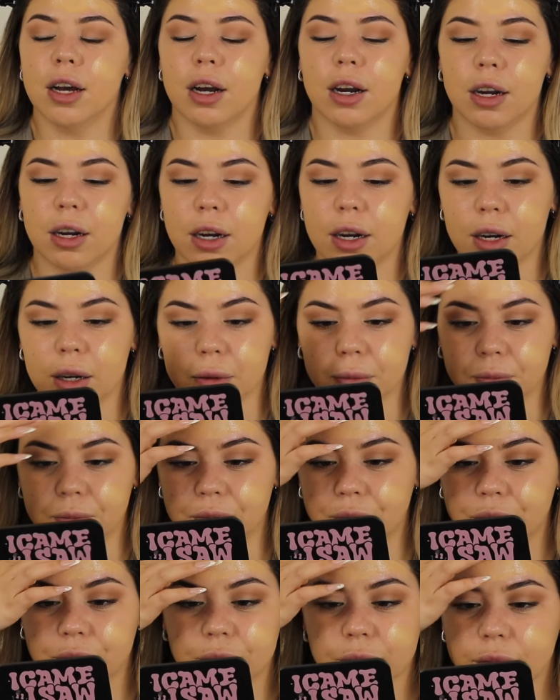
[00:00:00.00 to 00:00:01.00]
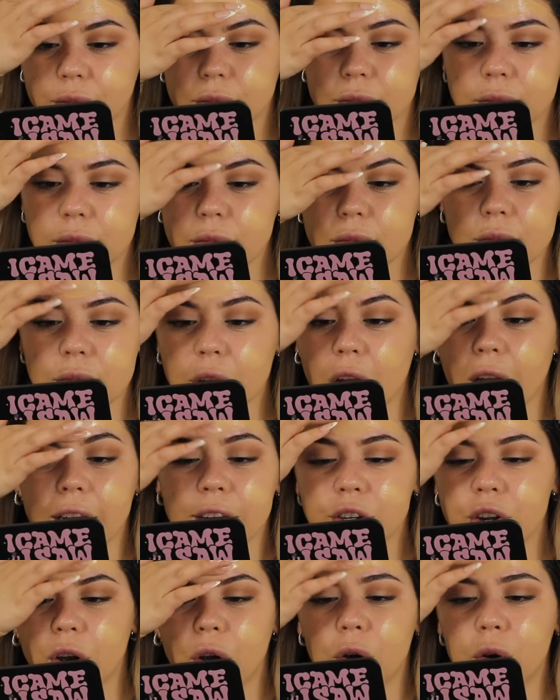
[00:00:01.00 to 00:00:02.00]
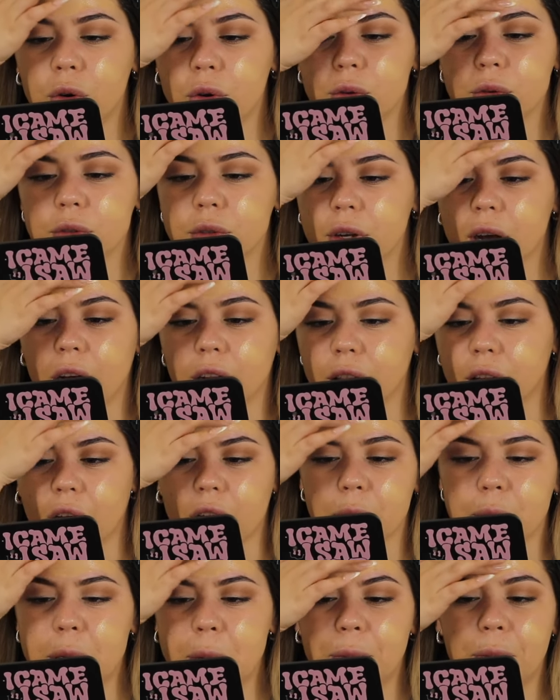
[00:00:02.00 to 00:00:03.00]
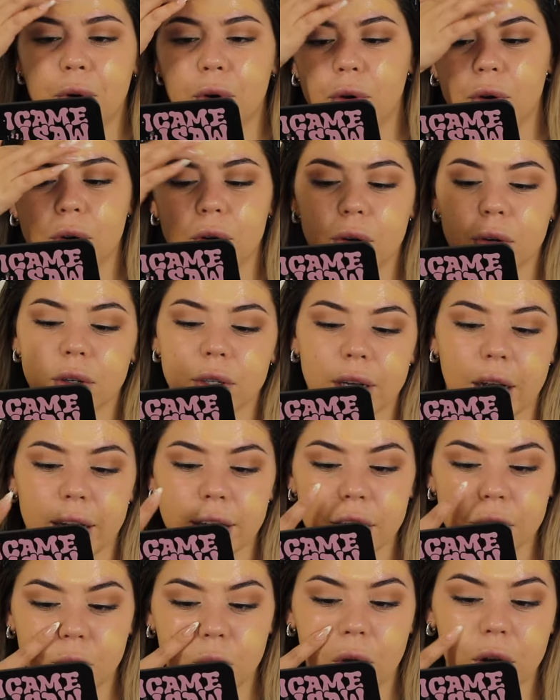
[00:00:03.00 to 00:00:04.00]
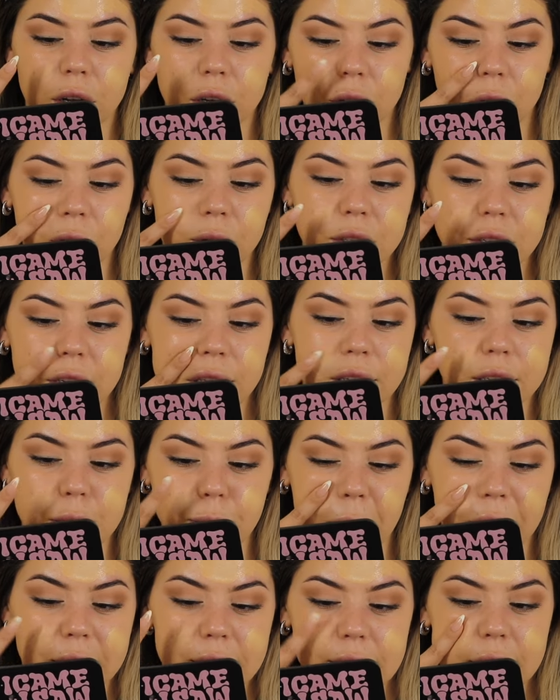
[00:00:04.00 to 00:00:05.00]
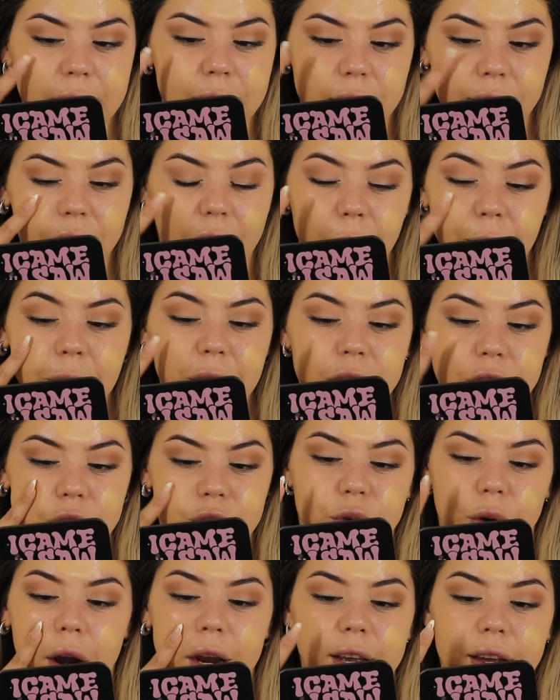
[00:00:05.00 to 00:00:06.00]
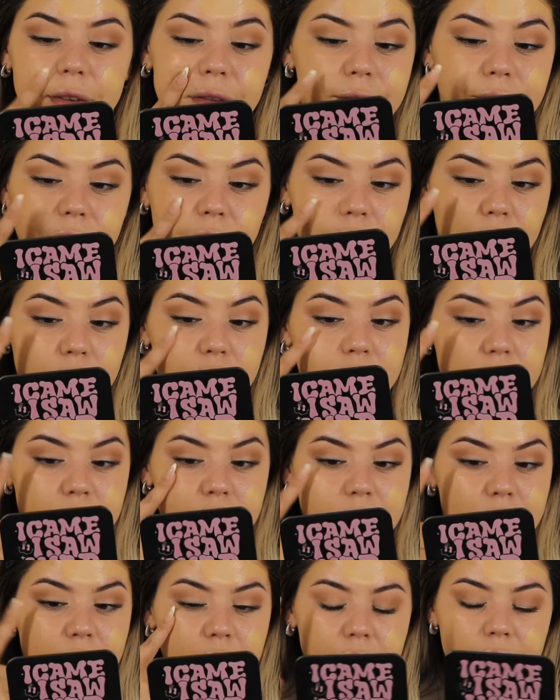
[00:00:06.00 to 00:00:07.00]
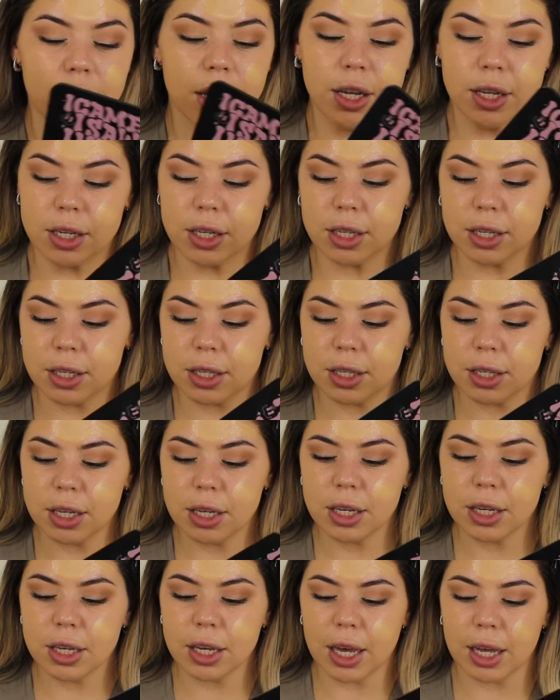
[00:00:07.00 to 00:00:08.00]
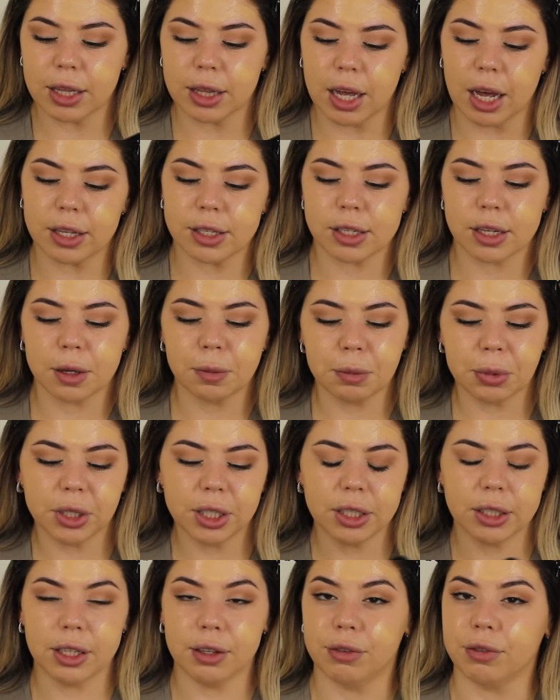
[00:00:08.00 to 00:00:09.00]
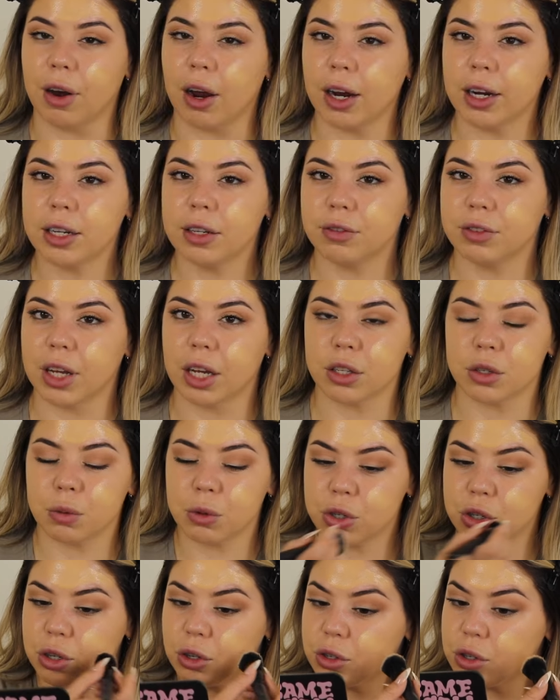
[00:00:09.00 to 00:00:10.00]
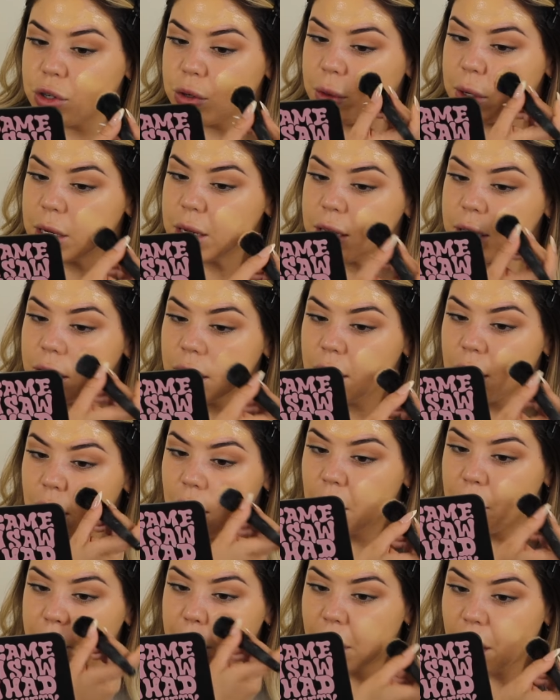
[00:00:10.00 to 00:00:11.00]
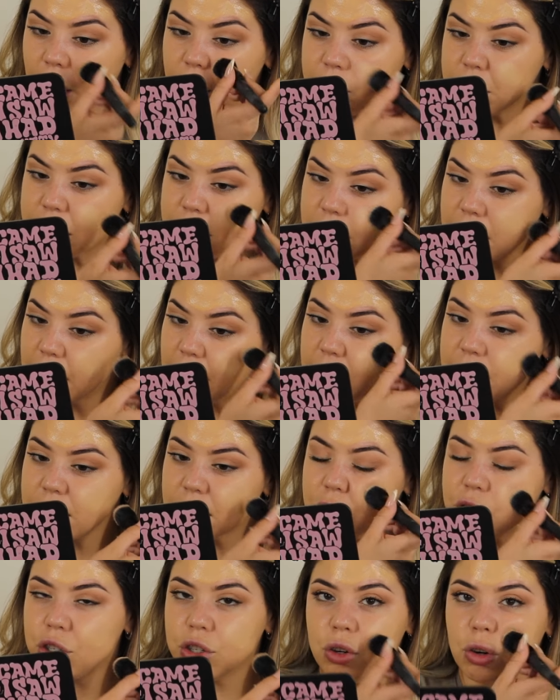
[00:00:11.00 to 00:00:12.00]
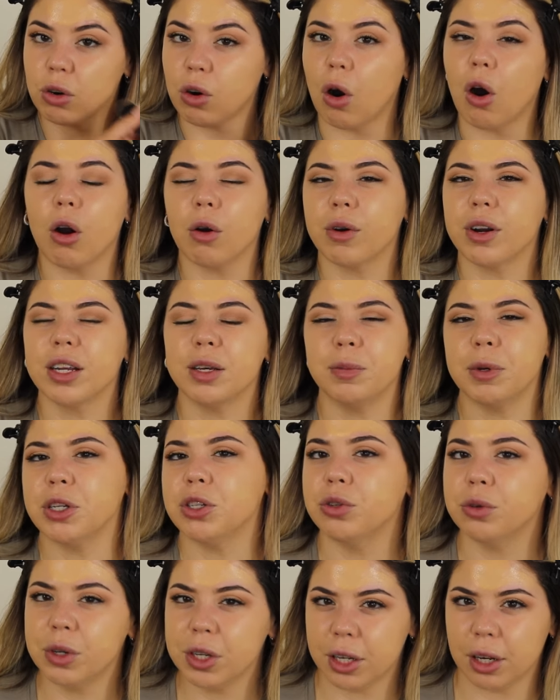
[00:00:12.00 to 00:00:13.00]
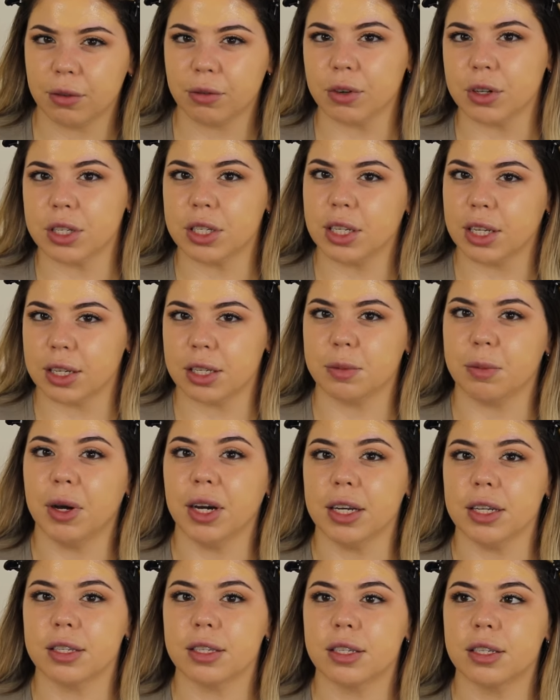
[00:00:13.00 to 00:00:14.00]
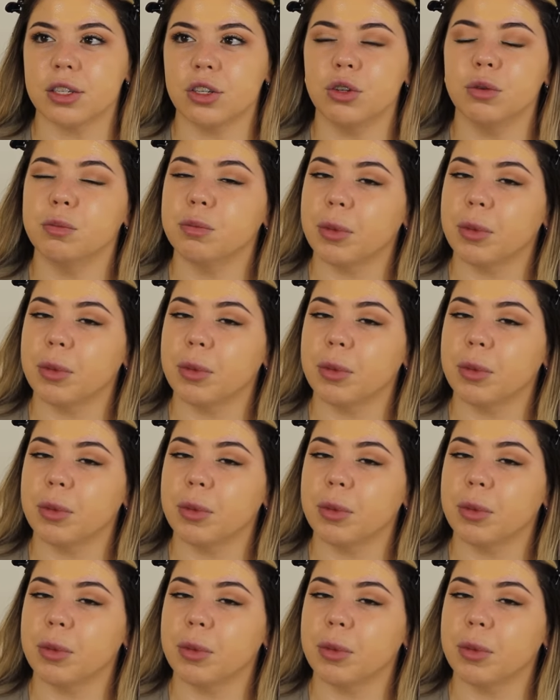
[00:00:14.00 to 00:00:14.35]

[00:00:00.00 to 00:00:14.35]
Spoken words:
I know a lot of people kind of want to go into this mindset of I'm gonna try it first to see, and that's completely fine if that's what you're doing. But I would say, since you're already been doing it for 6 months, you